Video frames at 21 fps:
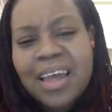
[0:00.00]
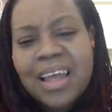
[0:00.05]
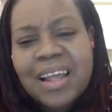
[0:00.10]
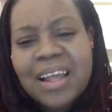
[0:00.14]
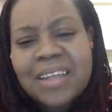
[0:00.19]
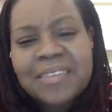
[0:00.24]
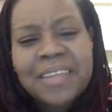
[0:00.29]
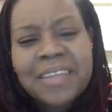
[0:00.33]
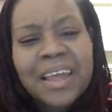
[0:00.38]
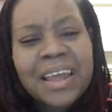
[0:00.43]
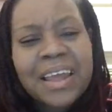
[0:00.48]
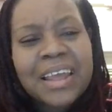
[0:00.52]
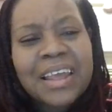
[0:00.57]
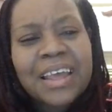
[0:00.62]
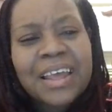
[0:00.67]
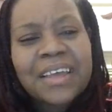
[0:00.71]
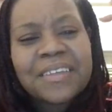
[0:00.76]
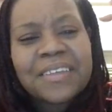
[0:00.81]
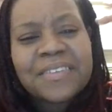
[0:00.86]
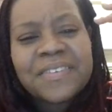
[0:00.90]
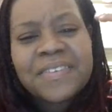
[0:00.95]
It's like,
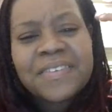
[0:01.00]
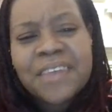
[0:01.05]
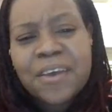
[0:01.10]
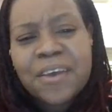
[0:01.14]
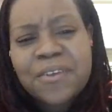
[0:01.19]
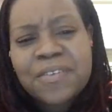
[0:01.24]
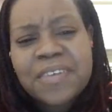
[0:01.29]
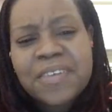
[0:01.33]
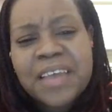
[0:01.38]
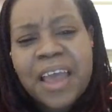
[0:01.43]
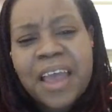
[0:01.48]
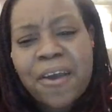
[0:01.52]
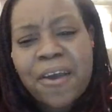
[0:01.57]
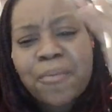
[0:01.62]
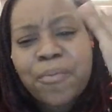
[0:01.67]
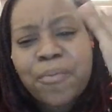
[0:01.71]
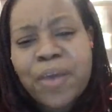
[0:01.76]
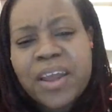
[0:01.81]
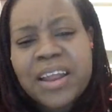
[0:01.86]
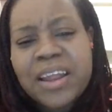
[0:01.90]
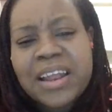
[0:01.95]
seriously, Eric
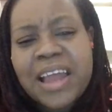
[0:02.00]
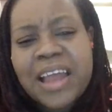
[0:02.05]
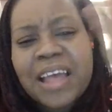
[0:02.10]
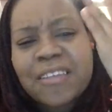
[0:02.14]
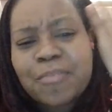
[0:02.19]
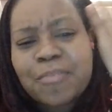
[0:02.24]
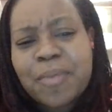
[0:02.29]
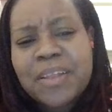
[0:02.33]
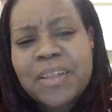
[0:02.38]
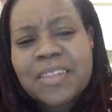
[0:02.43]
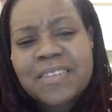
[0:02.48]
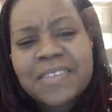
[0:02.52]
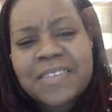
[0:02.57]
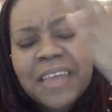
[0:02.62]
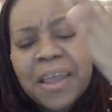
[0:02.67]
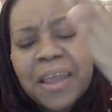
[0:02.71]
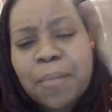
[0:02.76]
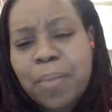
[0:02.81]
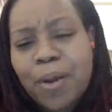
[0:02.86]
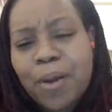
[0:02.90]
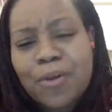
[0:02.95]
Braeden has been the
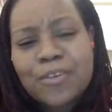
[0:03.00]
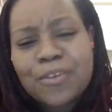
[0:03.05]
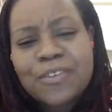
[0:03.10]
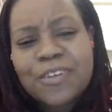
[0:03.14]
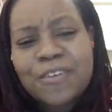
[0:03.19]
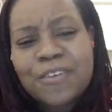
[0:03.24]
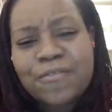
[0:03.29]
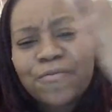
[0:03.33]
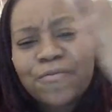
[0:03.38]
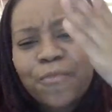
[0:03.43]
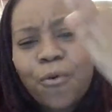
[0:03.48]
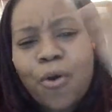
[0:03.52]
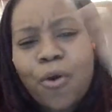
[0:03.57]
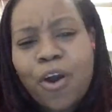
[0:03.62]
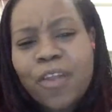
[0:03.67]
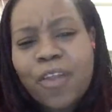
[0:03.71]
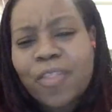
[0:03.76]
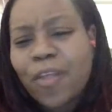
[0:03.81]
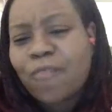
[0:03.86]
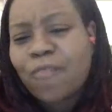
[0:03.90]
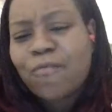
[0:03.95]
same person
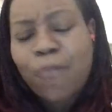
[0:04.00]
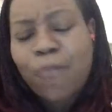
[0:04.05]
for